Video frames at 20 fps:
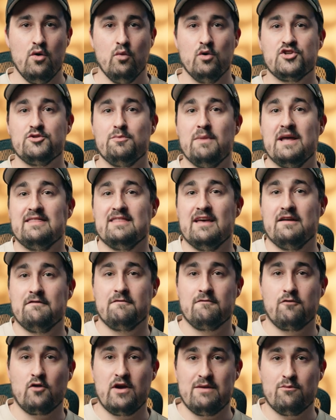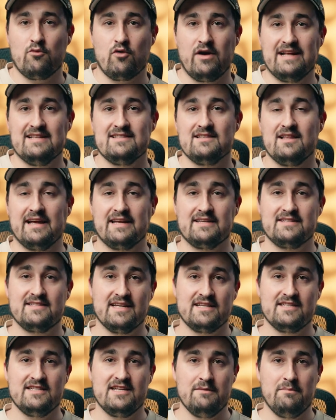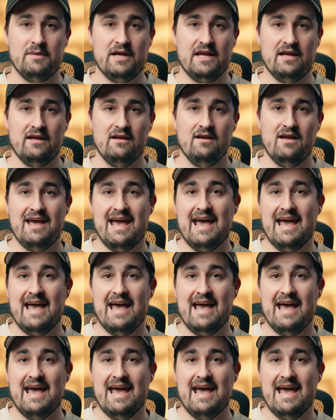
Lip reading: which meant that frame rates like 60p